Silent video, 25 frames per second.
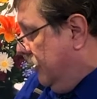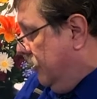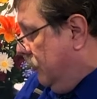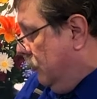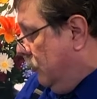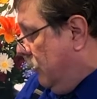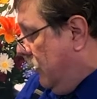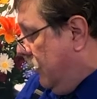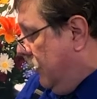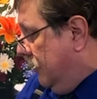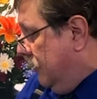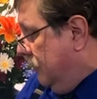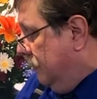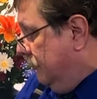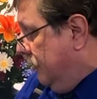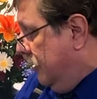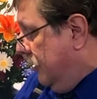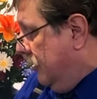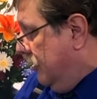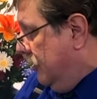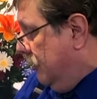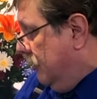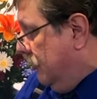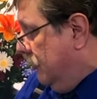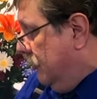wild
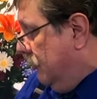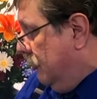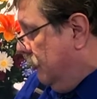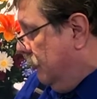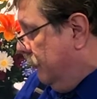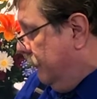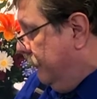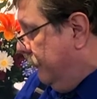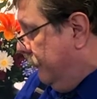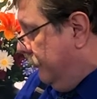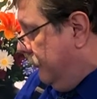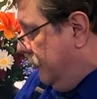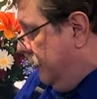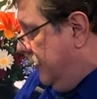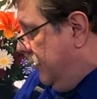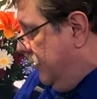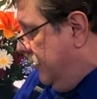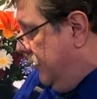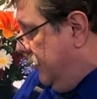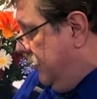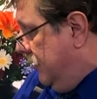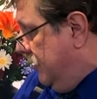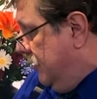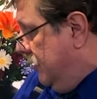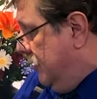bear go
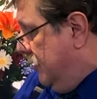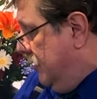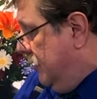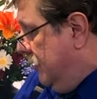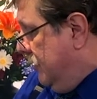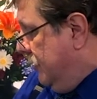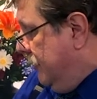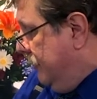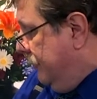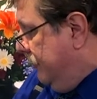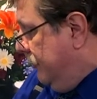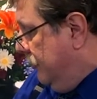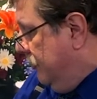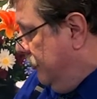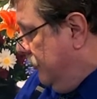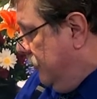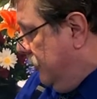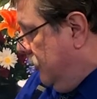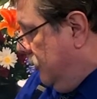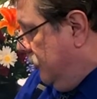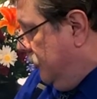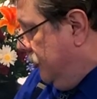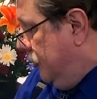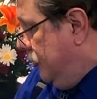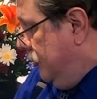free. Soon the
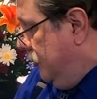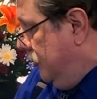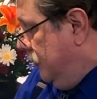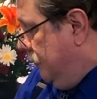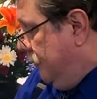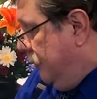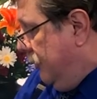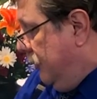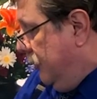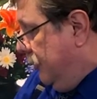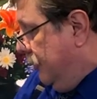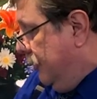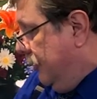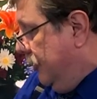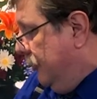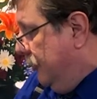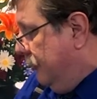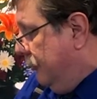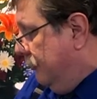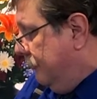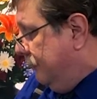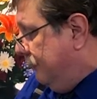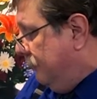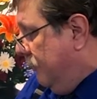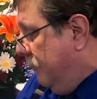cartoon appeared in
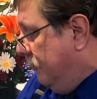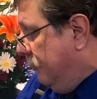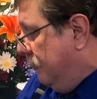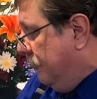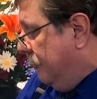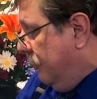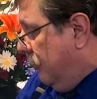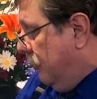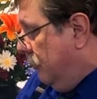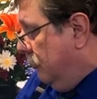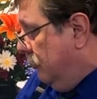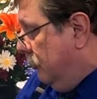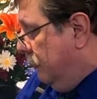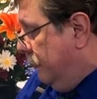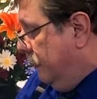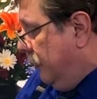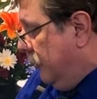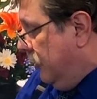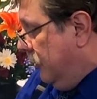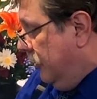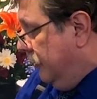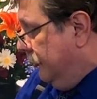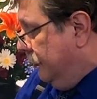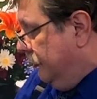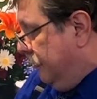newspapers all over the
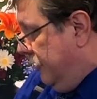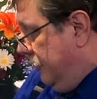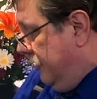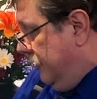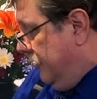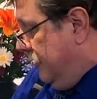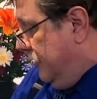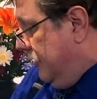country.